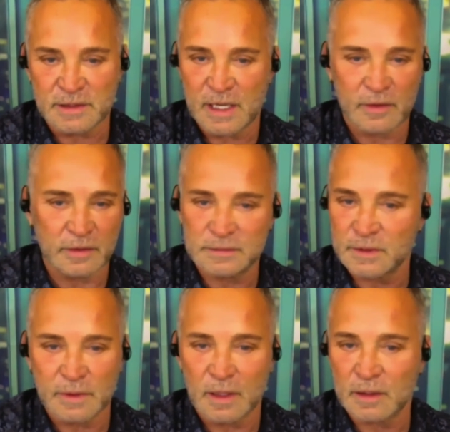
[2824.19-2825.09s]
an hour and
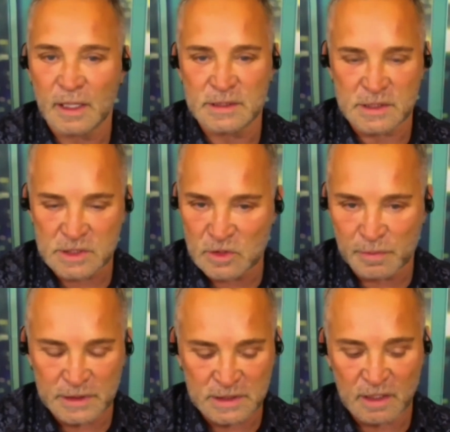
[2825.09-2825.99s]
doing all kinds of
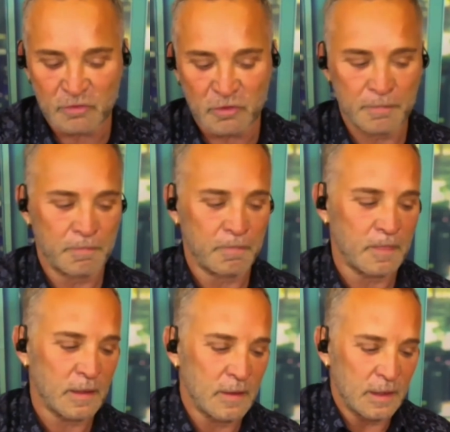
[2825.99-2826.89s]
stupid stuff.
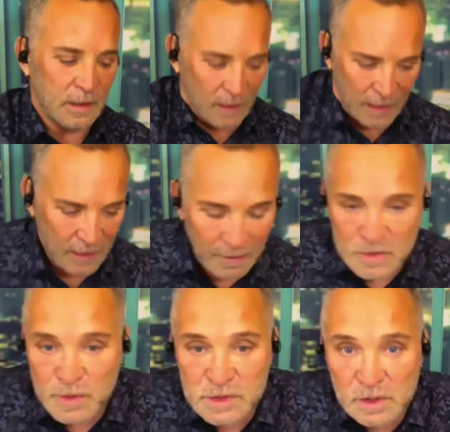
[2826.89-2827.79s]
And I was
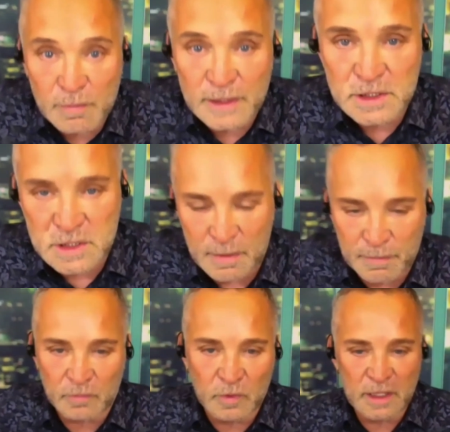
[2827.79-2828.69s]
supposed to go bungee
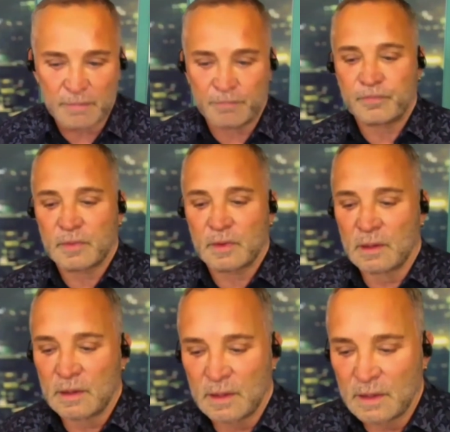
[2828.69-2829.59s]
jumping with him.
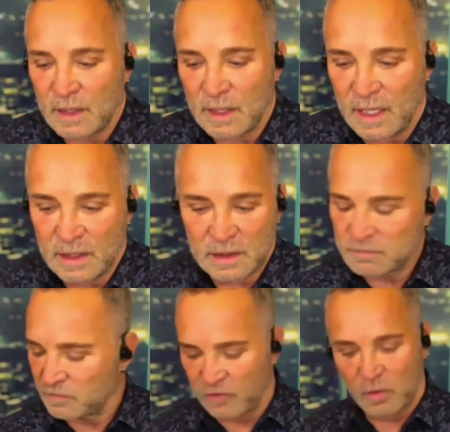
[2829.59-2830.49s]
And
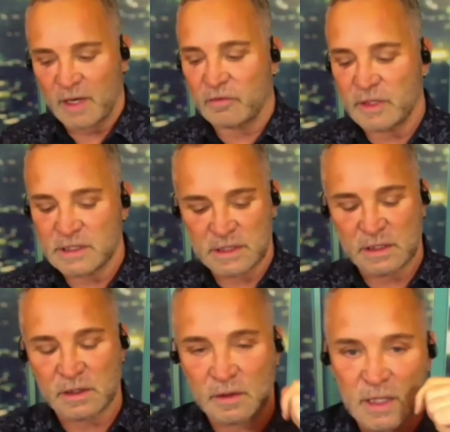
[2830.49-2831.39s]
for whatever reason, he
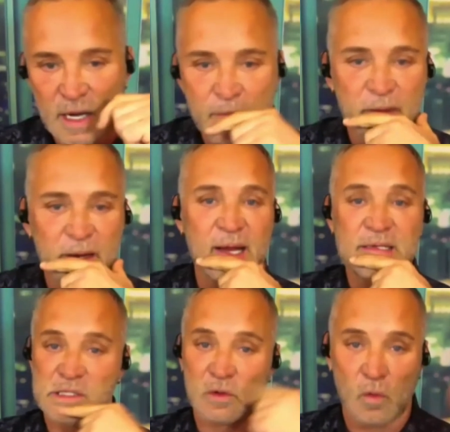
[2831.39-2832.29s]
couldn't come, and I
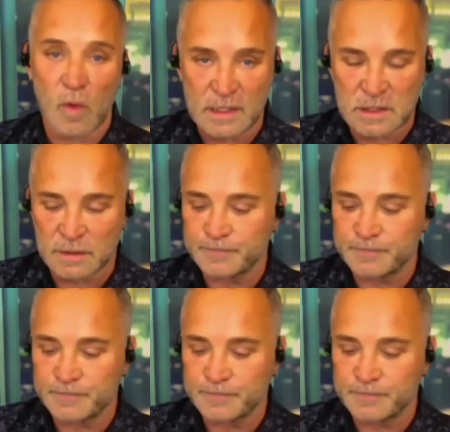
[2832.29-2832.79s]
still went.